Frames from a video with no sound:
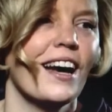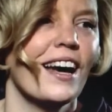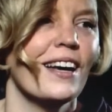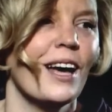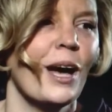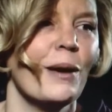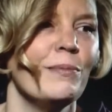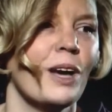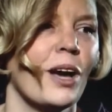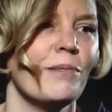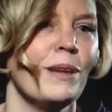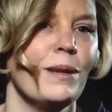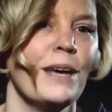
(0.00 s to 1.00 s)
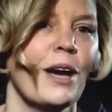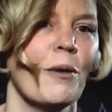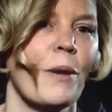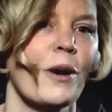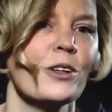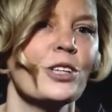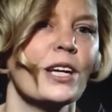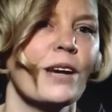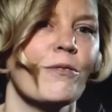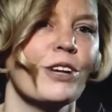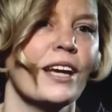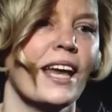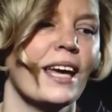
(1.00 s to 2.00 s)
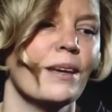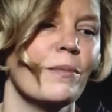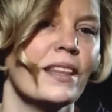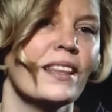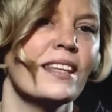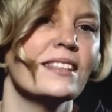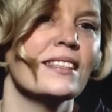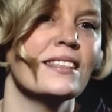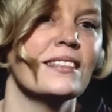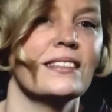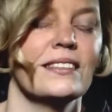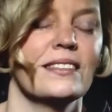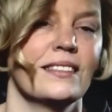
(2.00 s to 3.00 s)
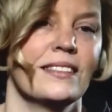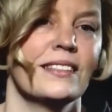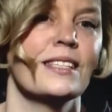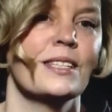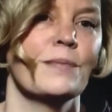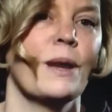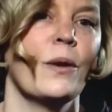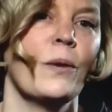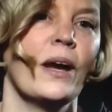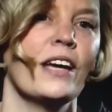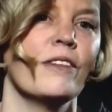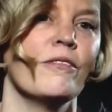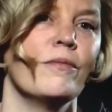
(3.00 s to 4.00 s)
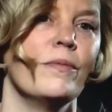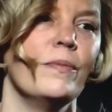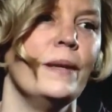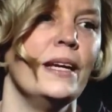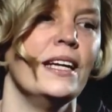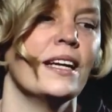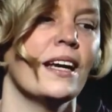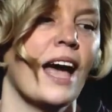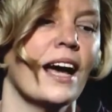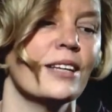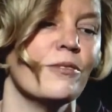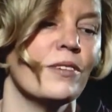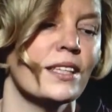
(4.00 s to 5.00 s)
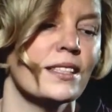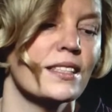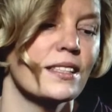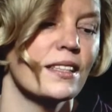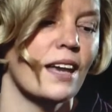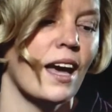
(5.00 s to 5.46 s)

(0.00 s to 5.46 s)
I'm not maybe out marching every day, but this is my way of being an activist.